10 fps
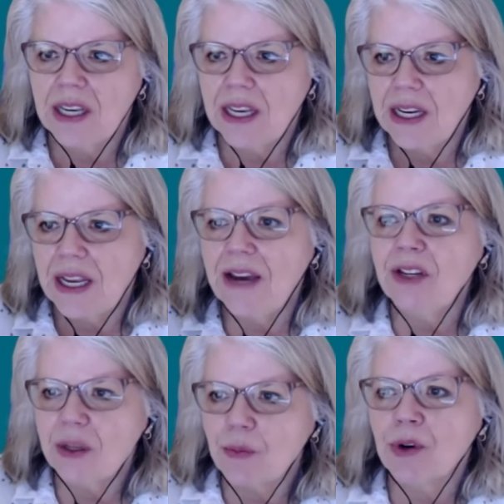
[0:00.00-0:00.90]
and
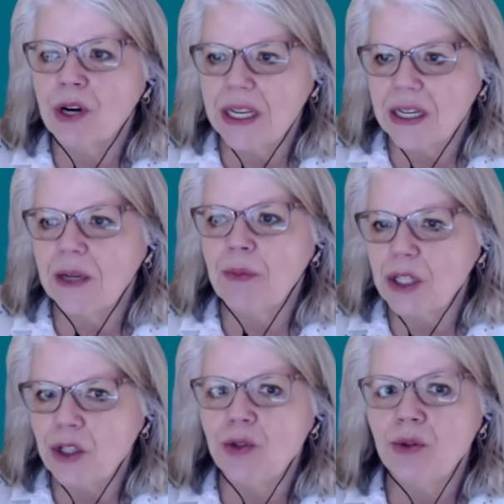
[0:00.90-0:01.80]
having to bring up a
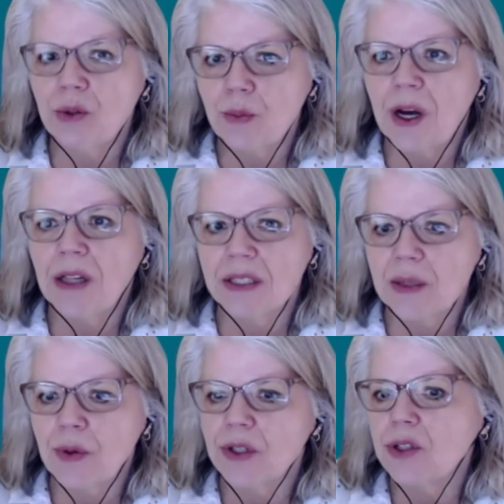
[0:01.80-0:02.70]
new policy
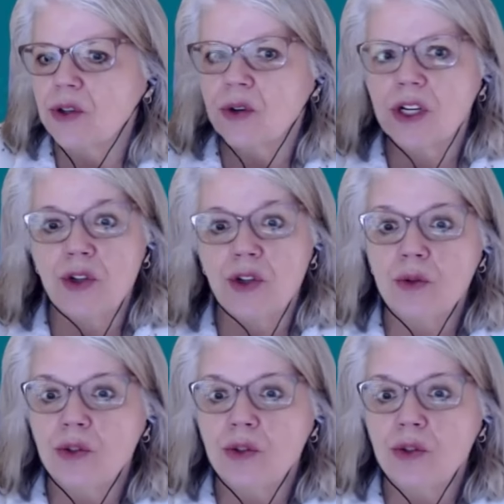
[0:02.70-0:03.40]
person or a new